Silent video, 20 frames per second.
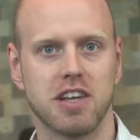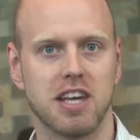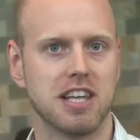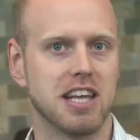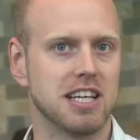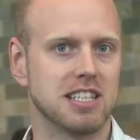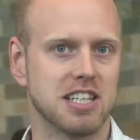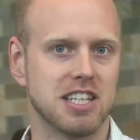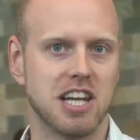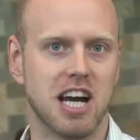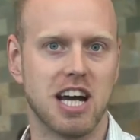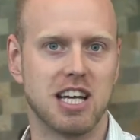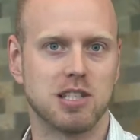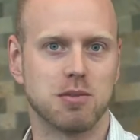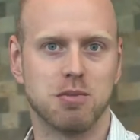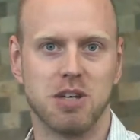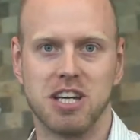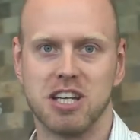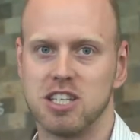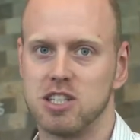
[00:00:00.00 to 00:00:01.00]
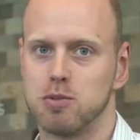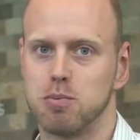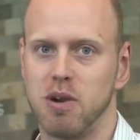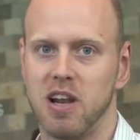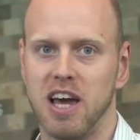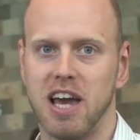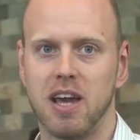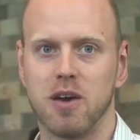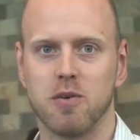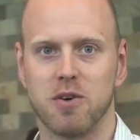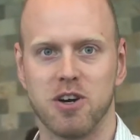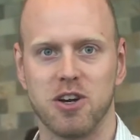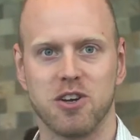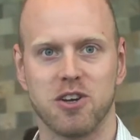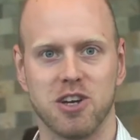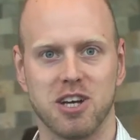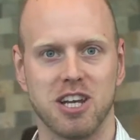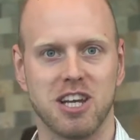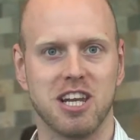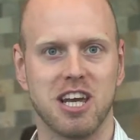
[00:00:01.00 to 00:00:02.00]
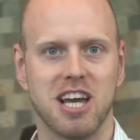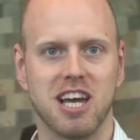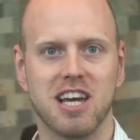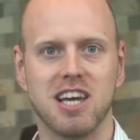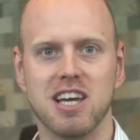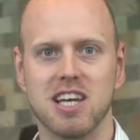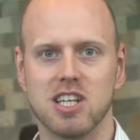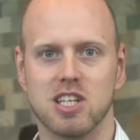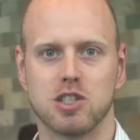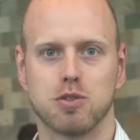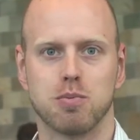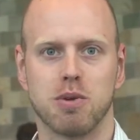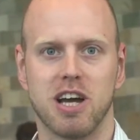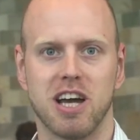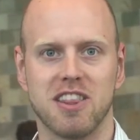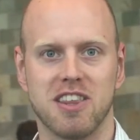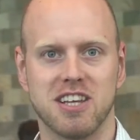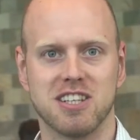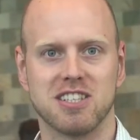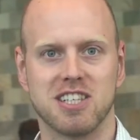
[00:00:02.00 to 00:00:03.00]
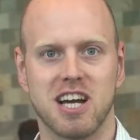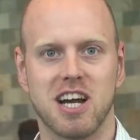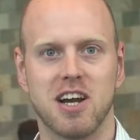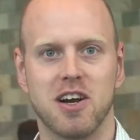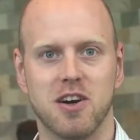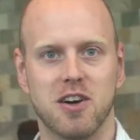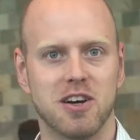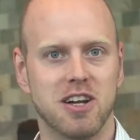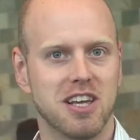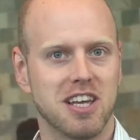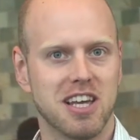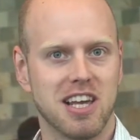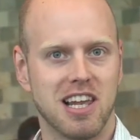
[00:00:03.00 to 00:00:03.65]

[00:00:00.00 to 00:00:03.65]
It has a nice big display where you can display the entire